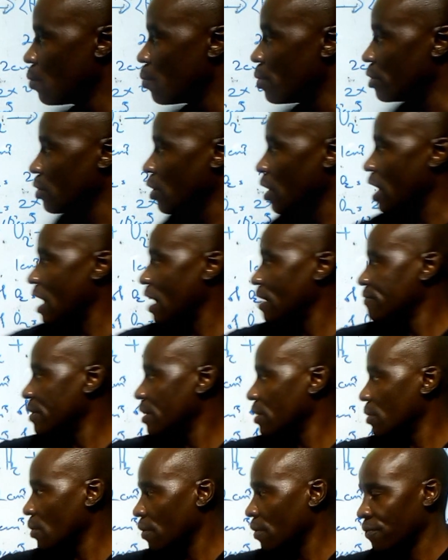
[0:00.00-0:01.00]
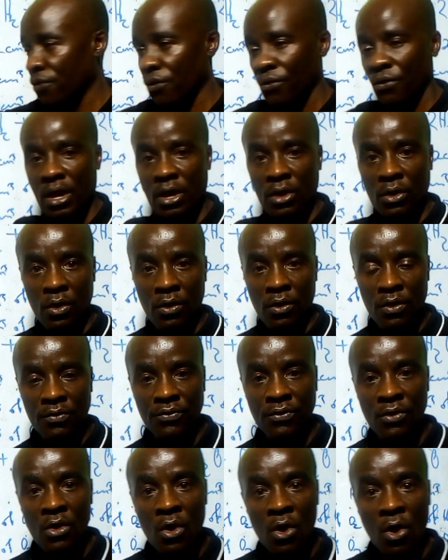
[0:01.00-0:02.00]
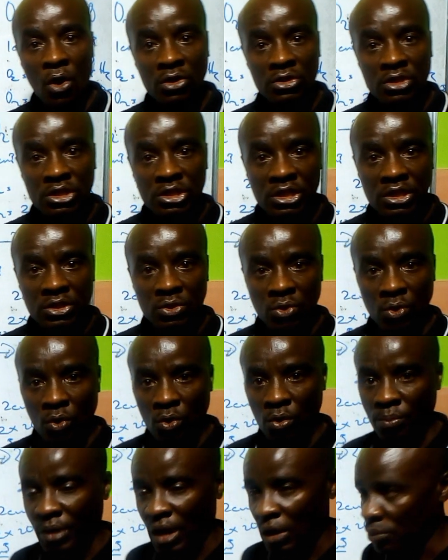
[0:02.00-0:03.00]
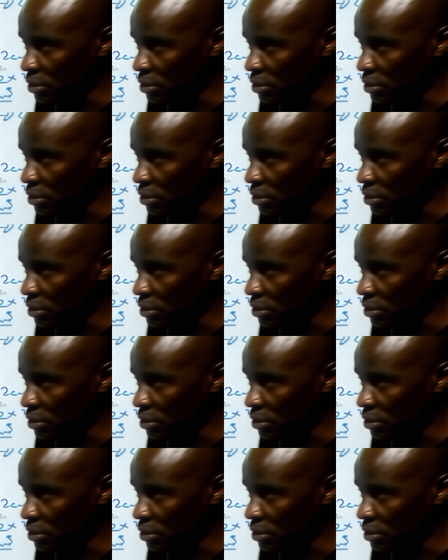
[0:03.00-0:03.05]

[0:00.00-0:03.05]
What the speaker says: will not have enough oxygen to combine